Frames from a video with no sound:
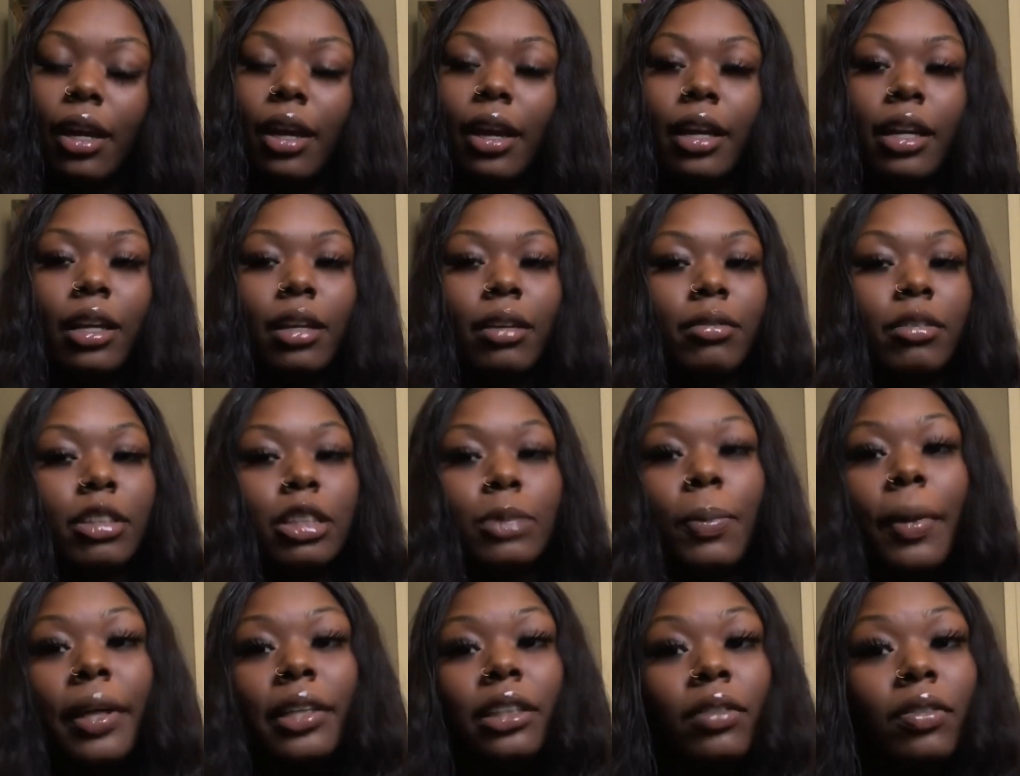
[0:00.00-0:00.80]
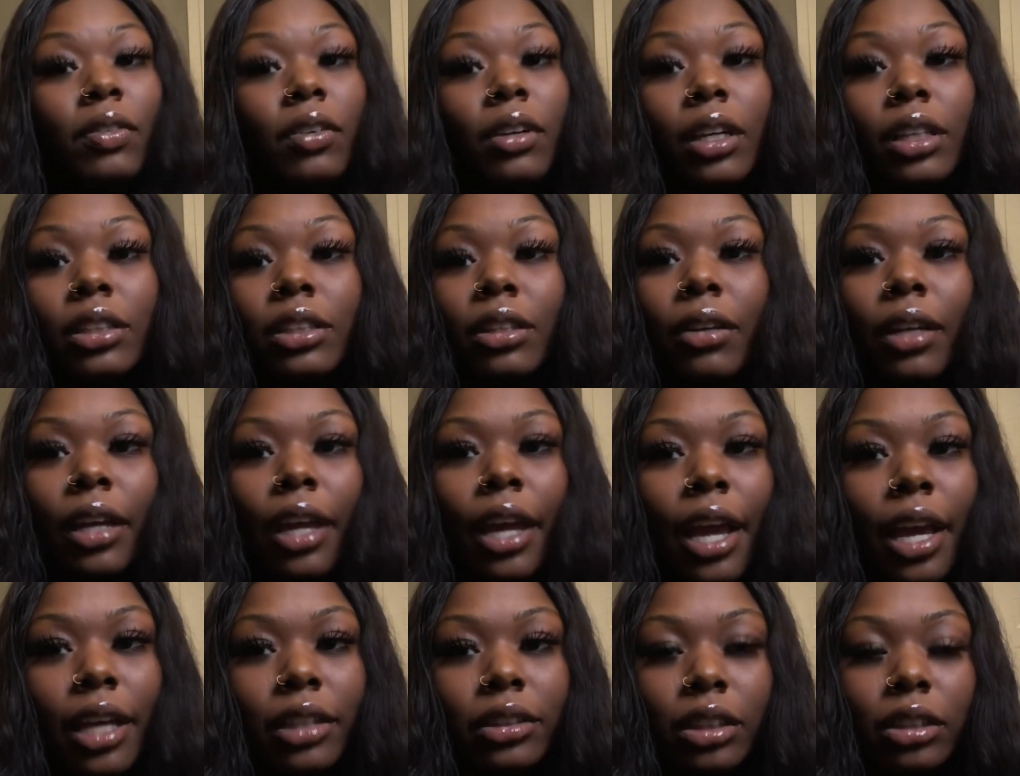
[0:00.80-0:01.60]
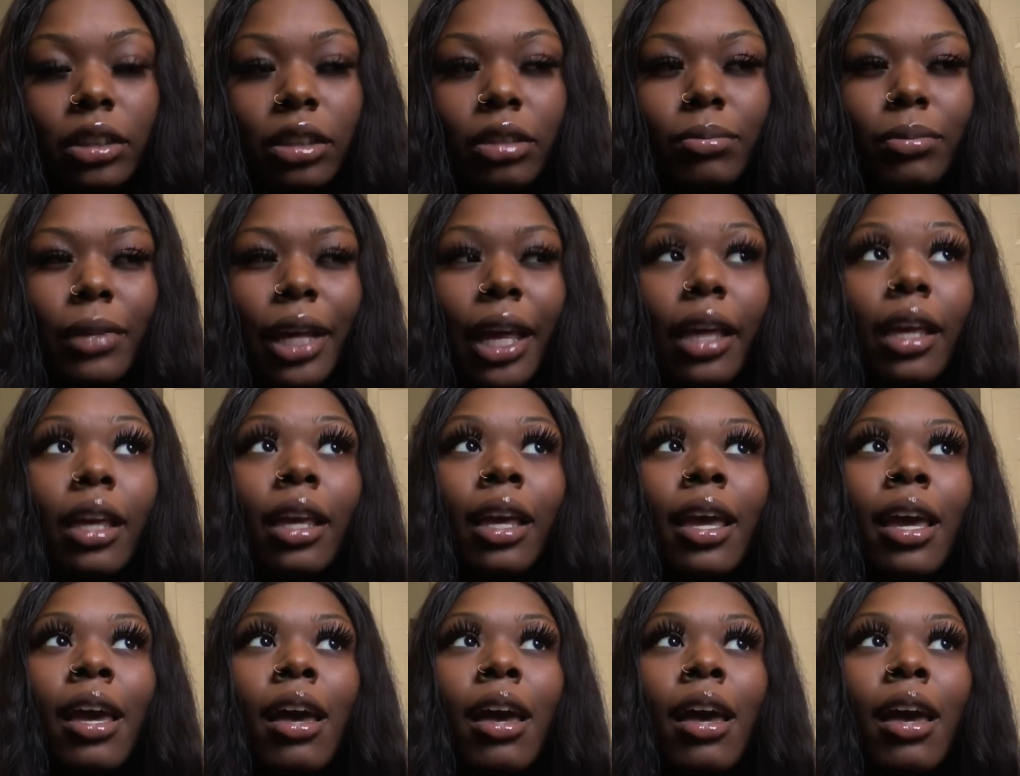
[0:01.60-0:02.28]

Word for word: and especially if you can get your hands on them like